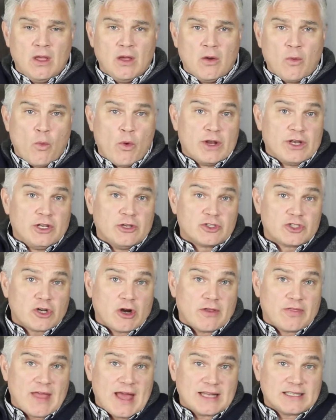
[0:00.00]
when do you
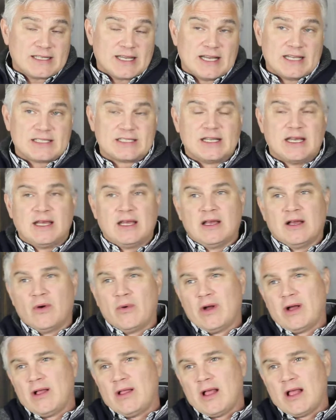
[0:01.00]
start that test?
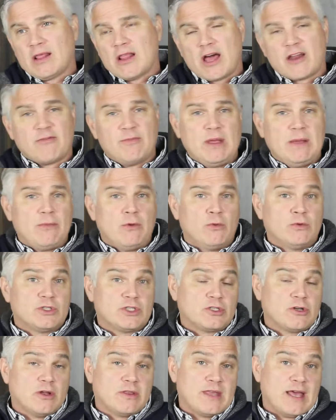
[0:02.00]
Well, a lot of people would
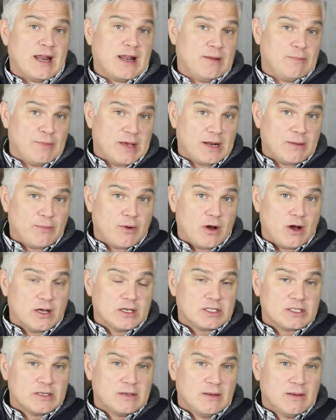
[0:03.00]
start that at
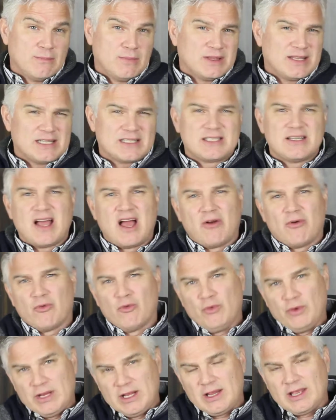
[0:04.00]
menopause, but that's not
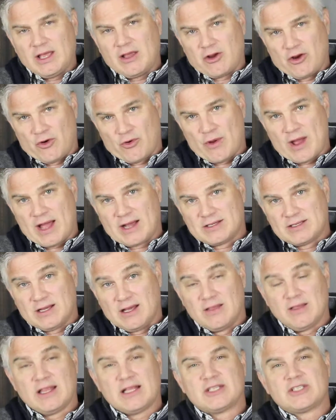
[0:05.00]
really correct
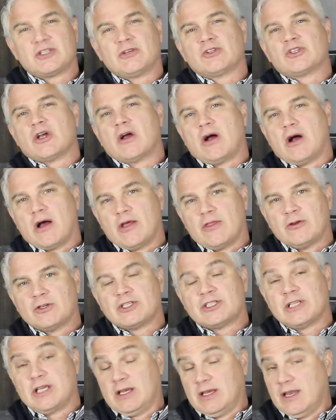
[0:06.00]
unless there's other
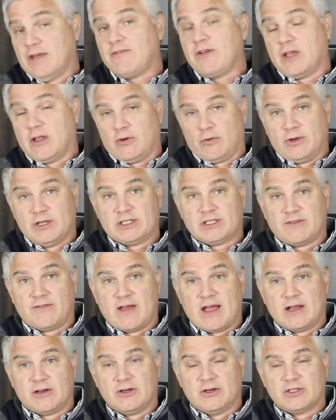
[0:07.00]
significant risk
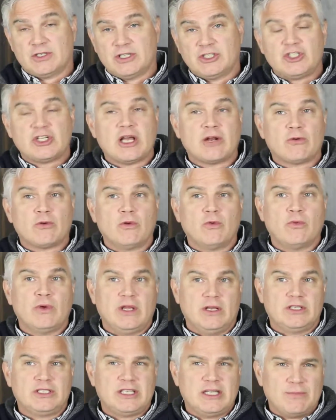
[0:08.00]
factors. In general,
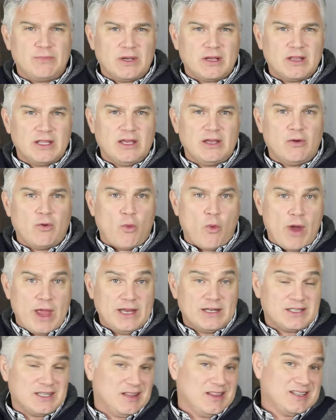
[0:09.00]
we typically
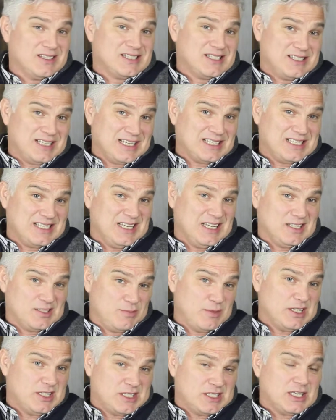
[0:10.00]
wait till the 60s,
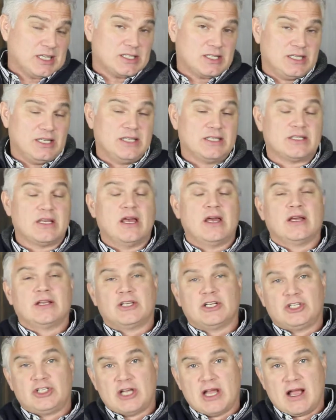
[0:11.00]
mid-60s,
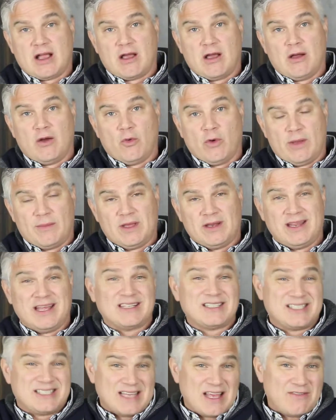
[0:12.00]
to check women
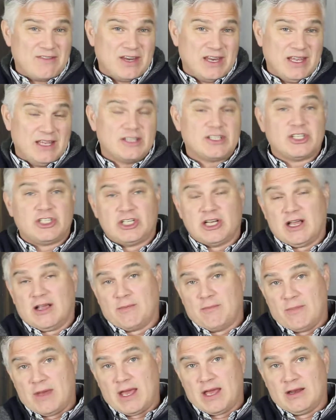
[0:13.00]
and 70 to
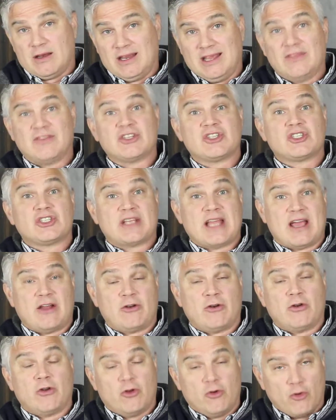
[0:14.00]
check men in the
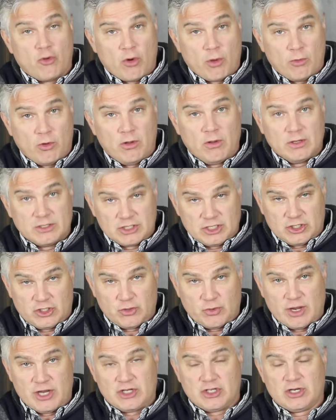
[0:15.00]
standard normal
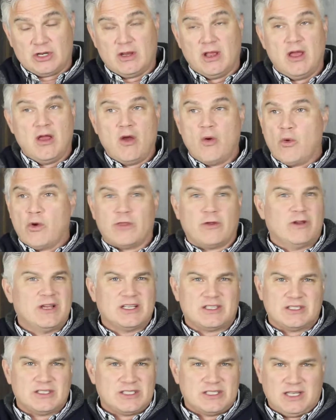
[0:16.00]
situation where there
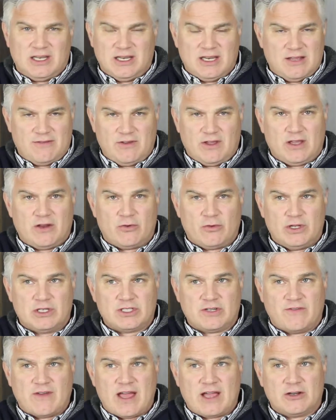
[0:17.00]
isn't significant
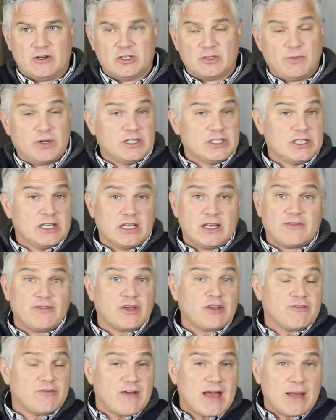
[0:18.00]
risk factors. But a
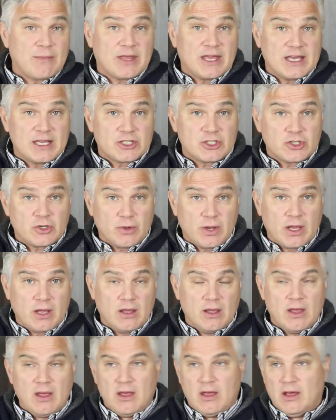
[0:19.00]
significant family history,
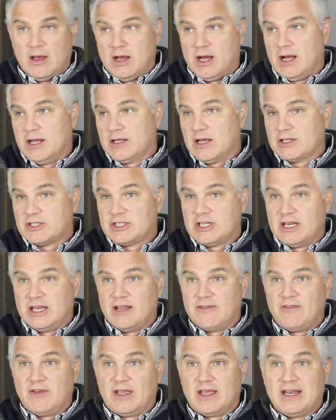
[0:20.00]
a
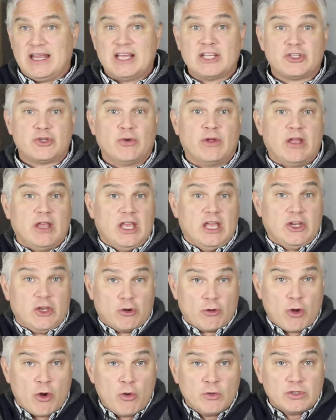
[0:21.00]
significant history in
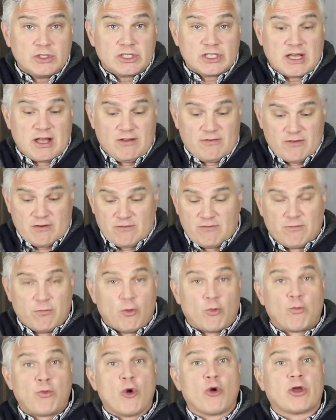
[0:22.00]
your own self
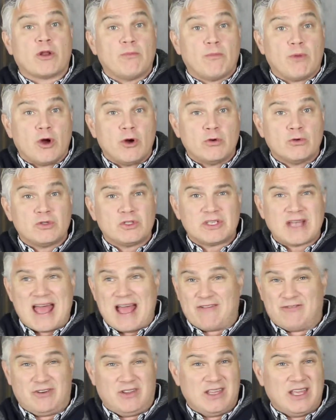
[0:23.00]
of broken bones
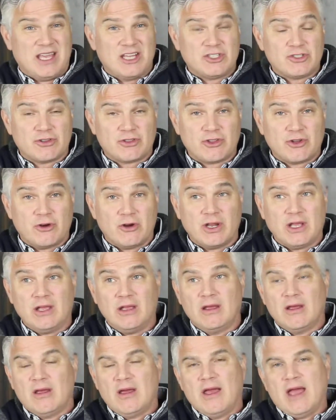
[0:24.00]
after the age of 30,
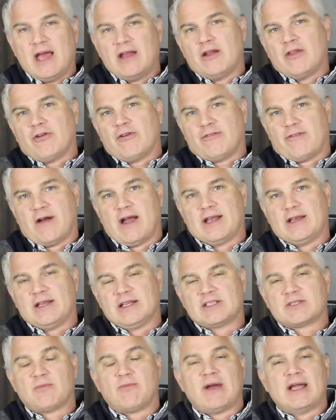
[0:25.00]
and other
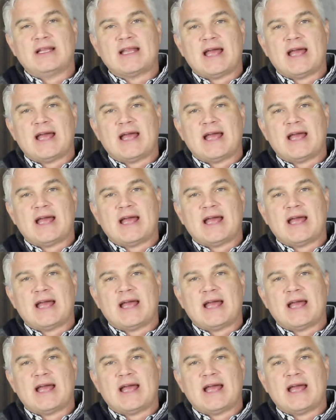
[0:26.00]
findings might